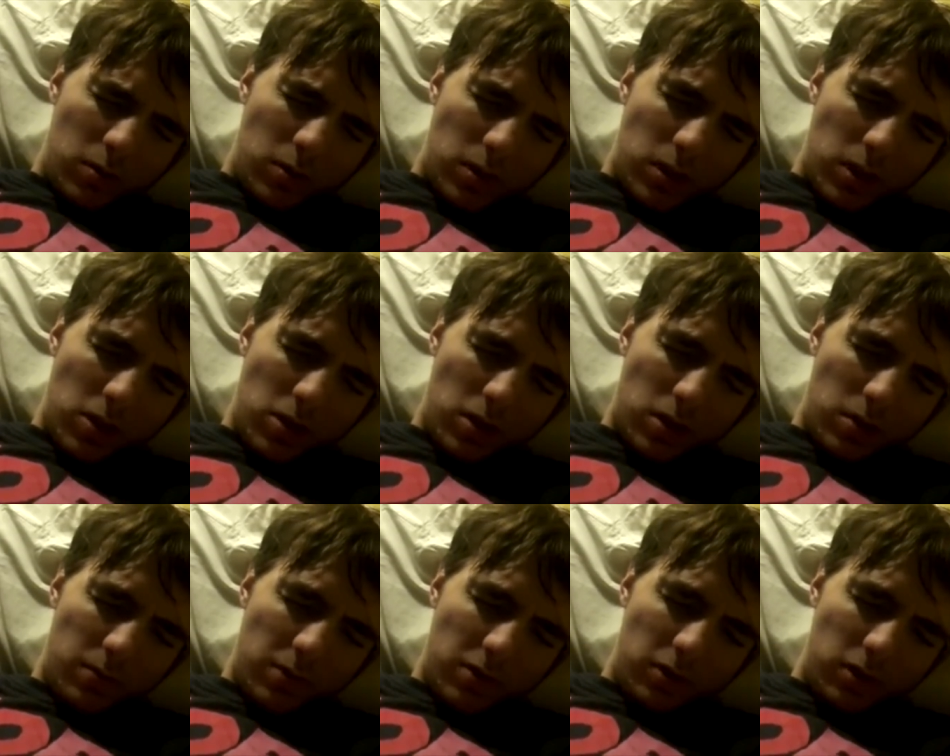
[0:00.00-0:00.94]
was I talking
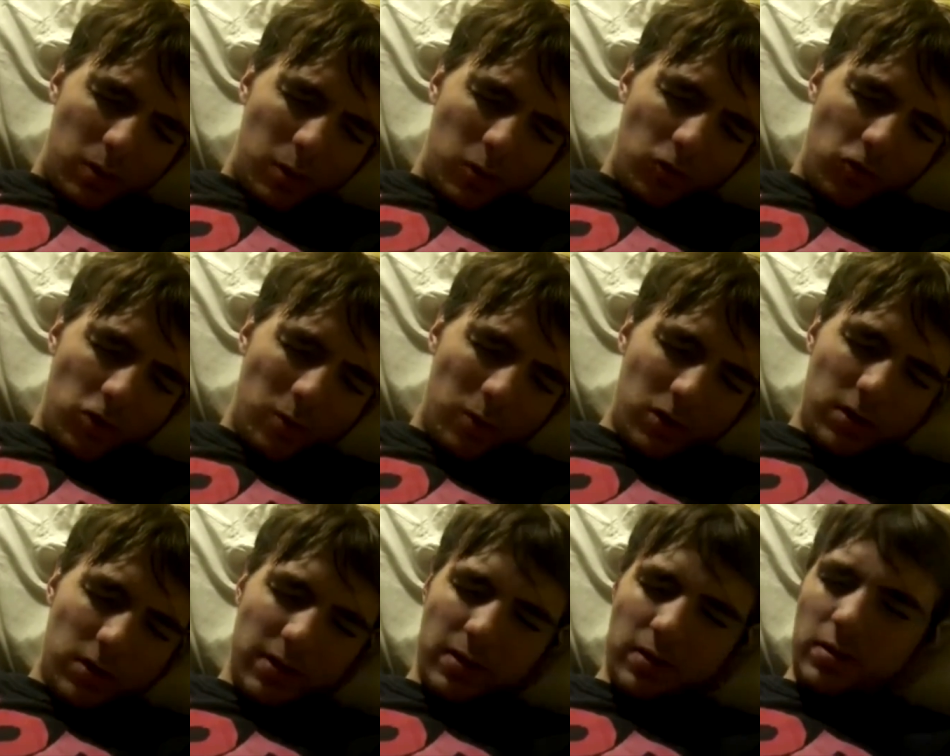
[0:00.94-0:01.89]
about? The
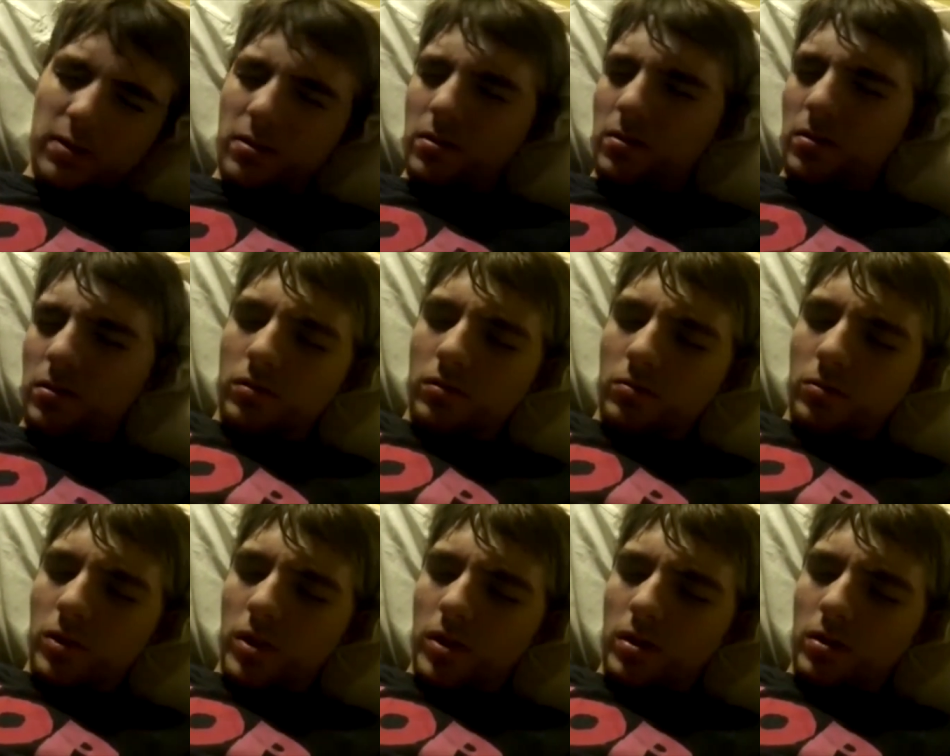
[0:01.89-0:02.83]
performances
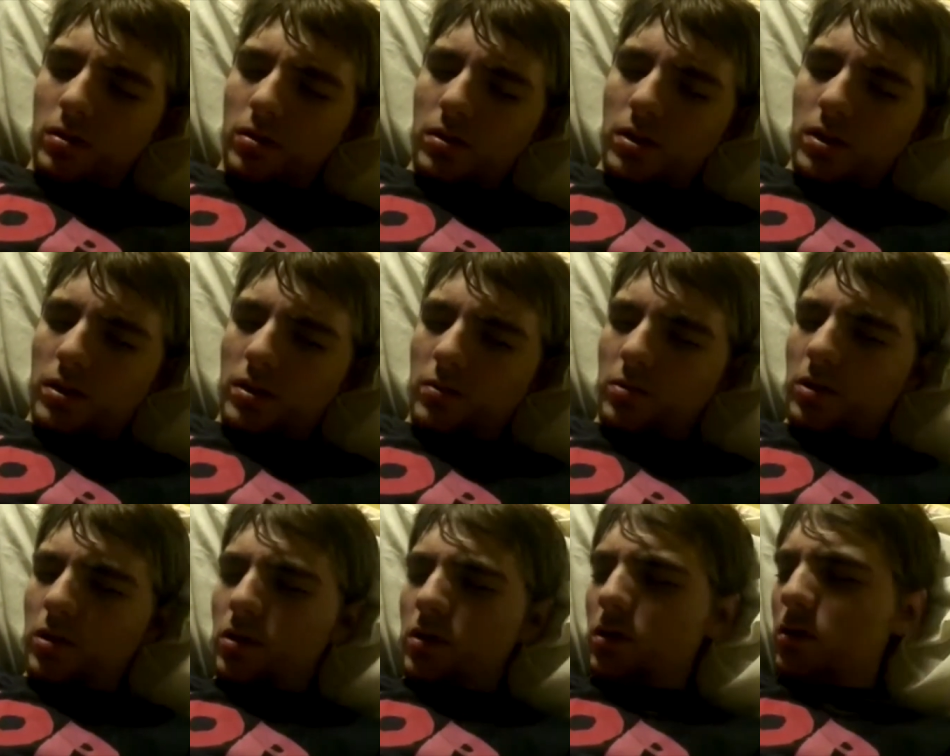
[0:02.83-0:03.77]
were, they were
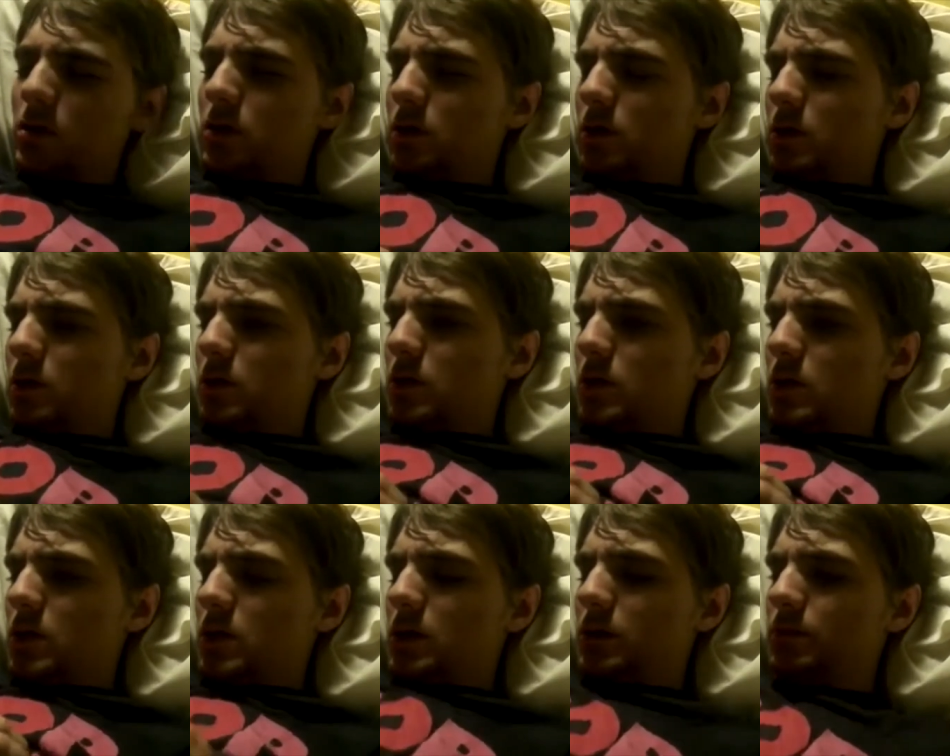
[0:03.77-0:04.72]
good.
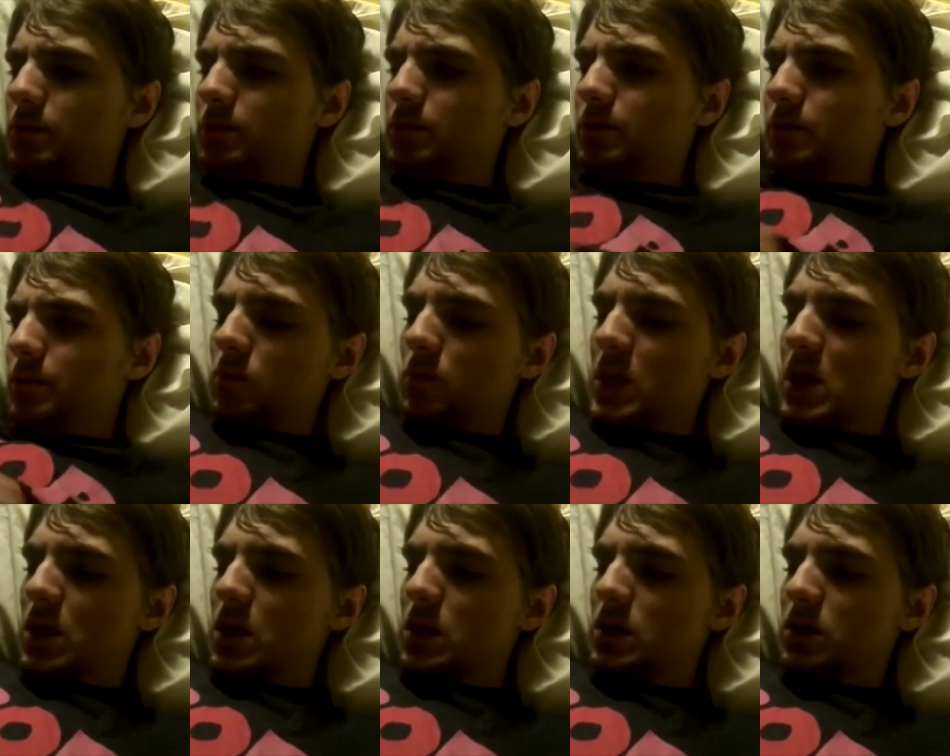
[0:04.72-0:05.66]
I liked